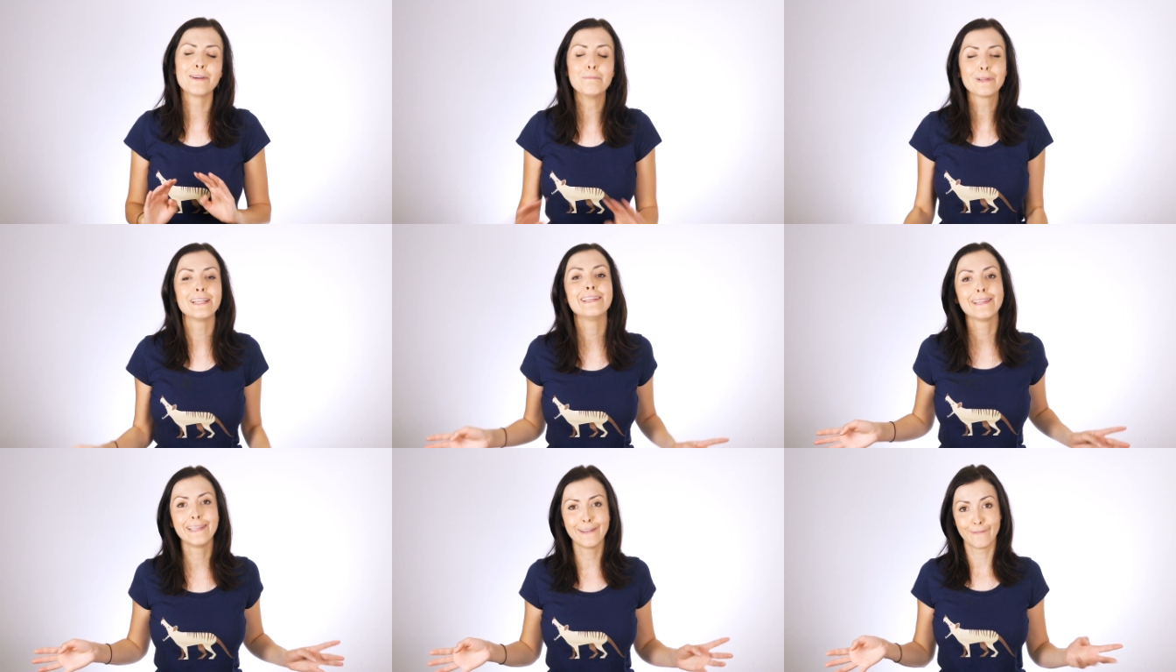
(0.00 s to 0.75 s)

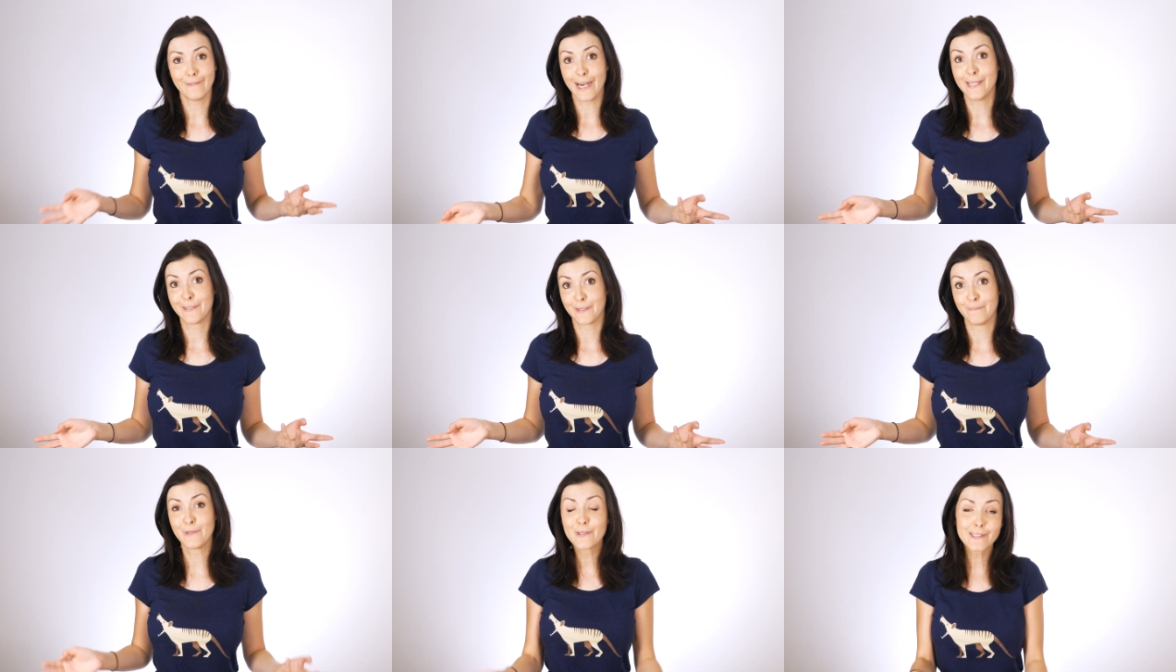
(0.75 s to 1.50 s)
completely at
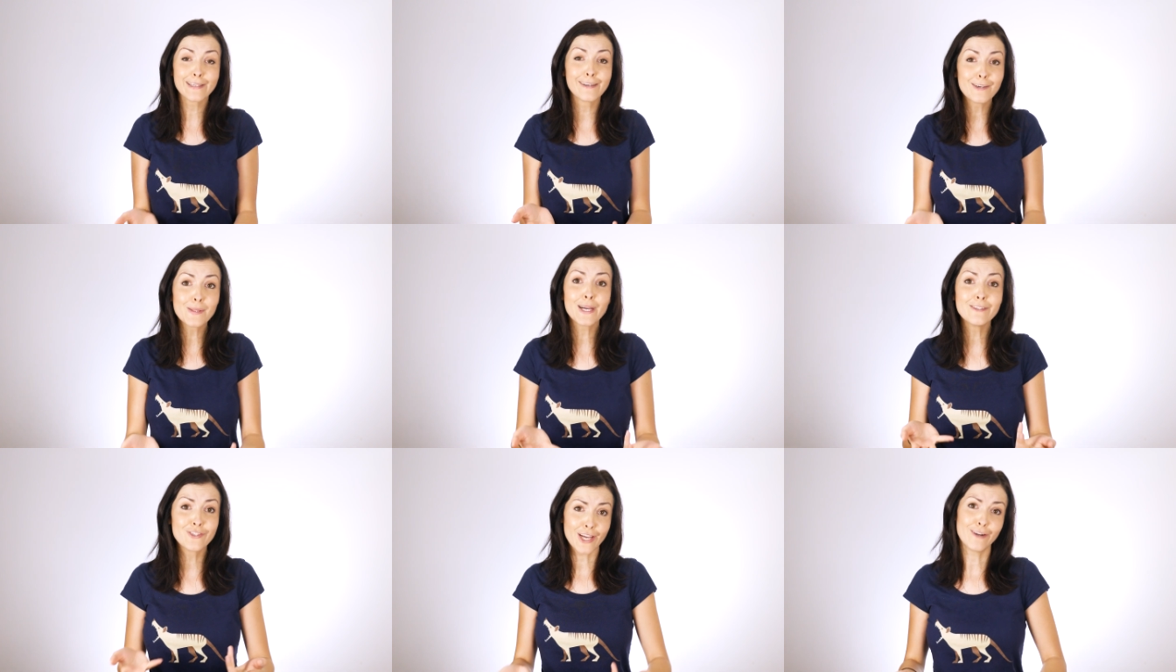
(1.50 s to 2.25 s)
random, using an
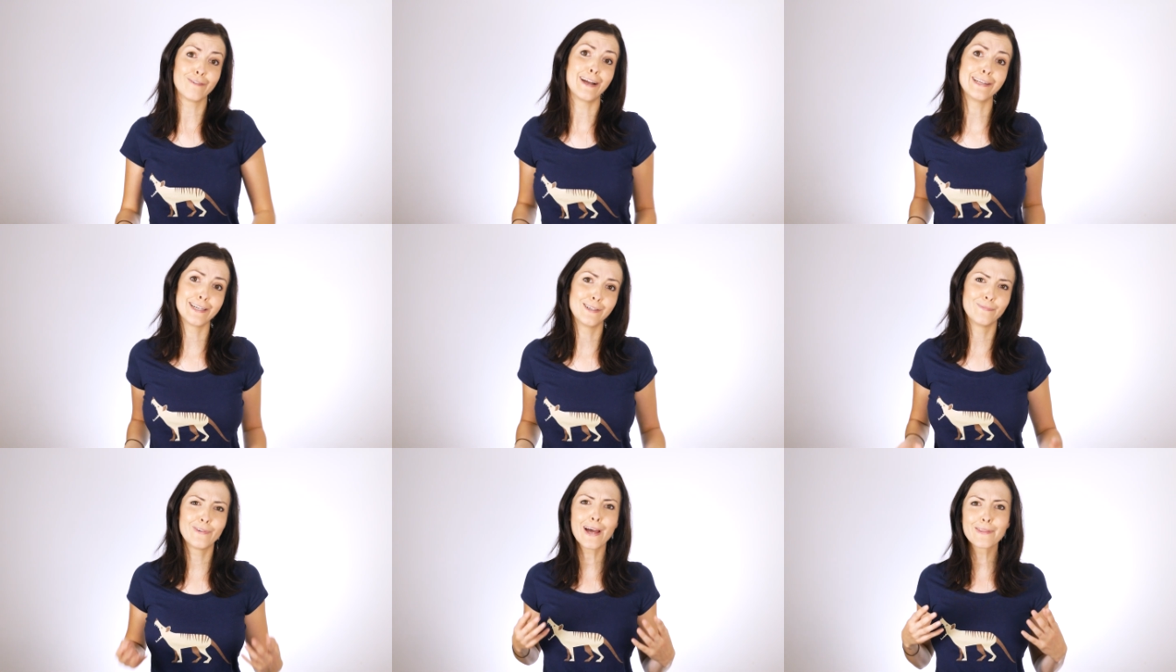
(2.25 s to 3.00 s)
online
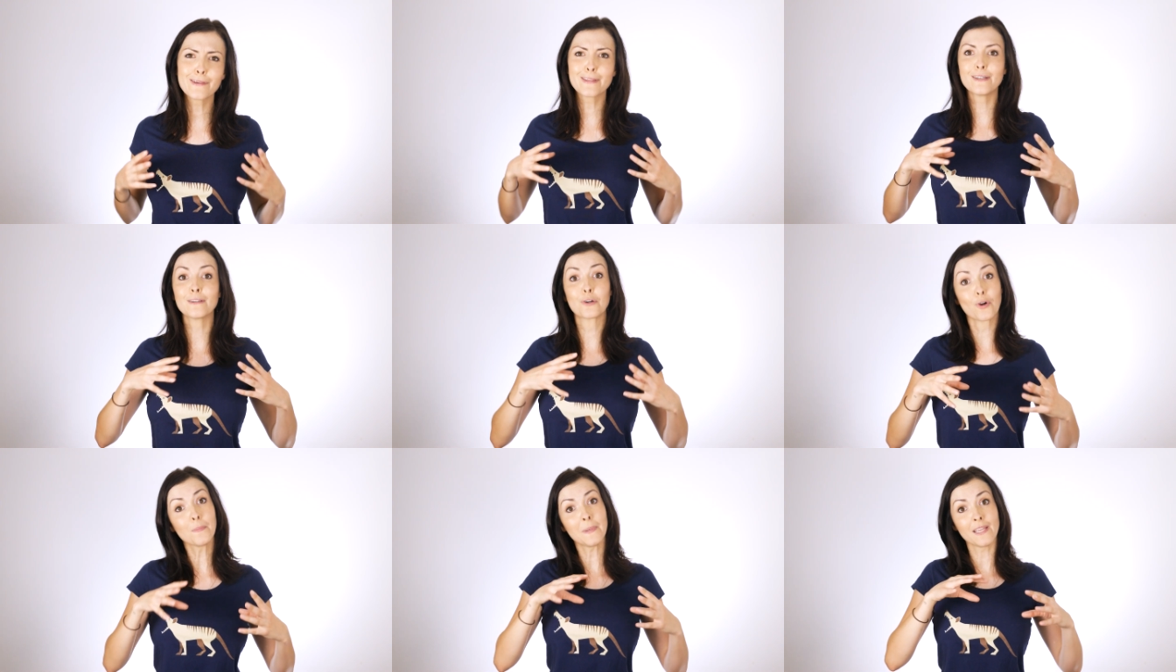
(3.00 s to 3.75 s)
generator, rather than
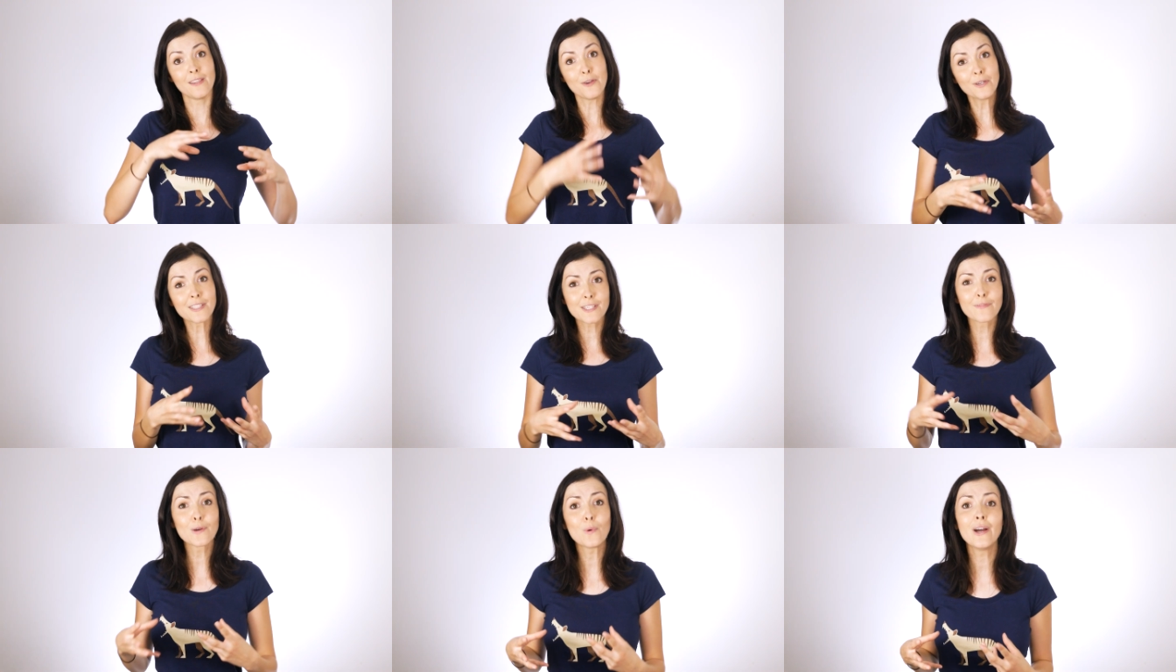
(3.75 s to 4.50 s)
grouping
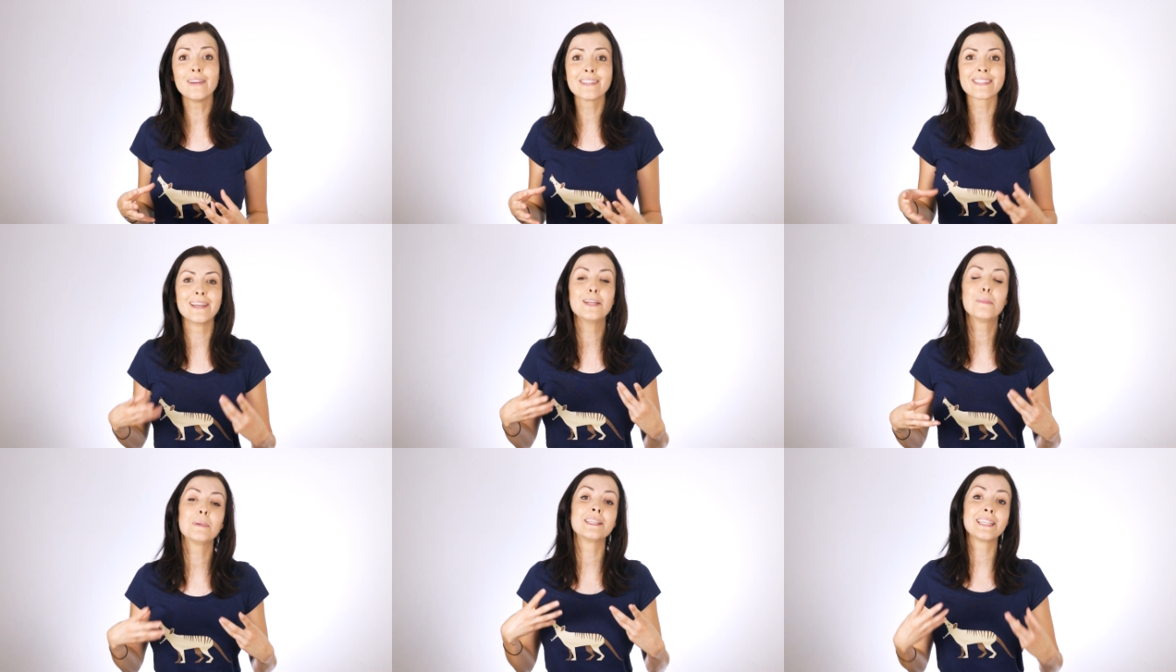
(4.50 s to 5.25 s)
units of the words
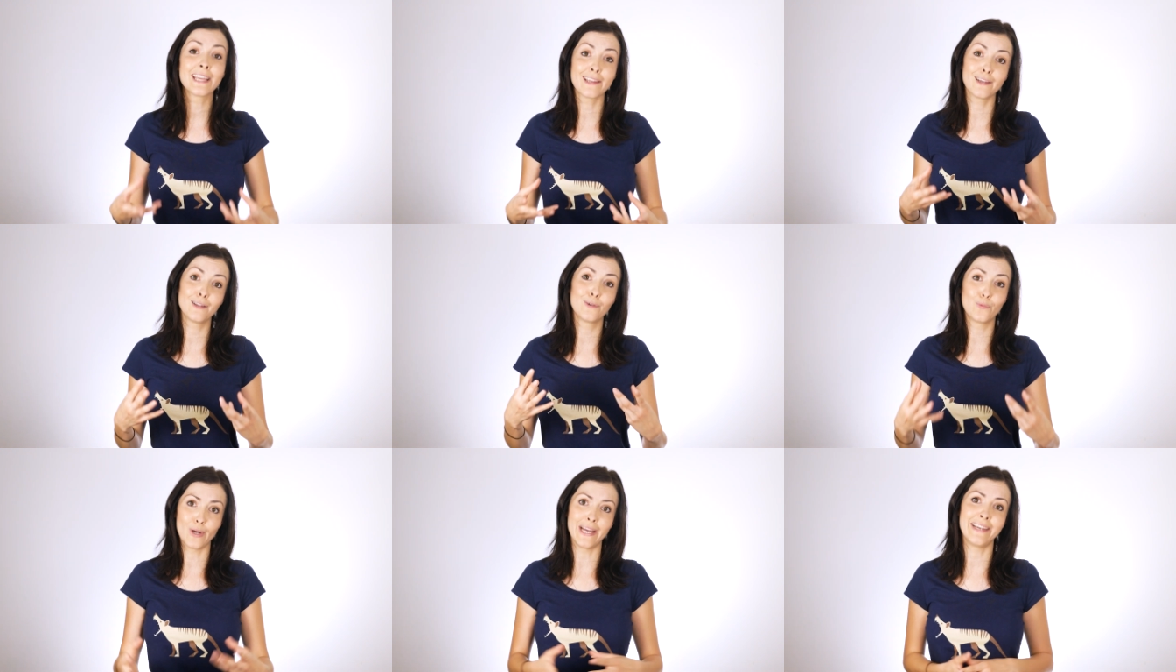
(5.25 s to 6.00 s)
in a
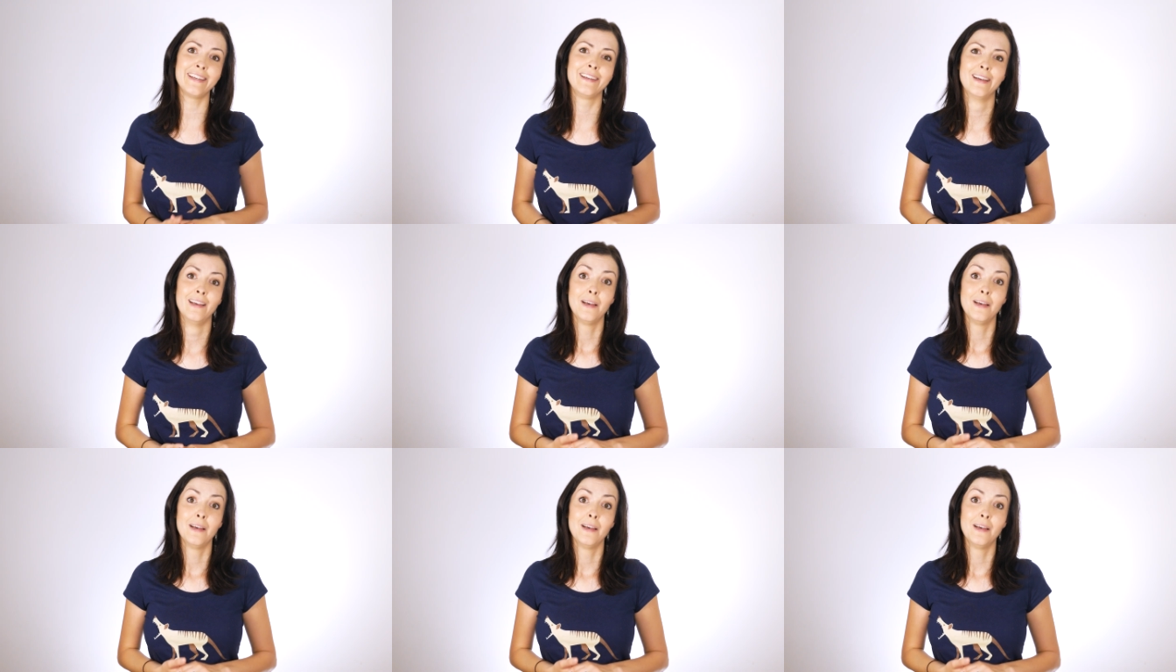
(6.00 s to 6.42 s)
particular way.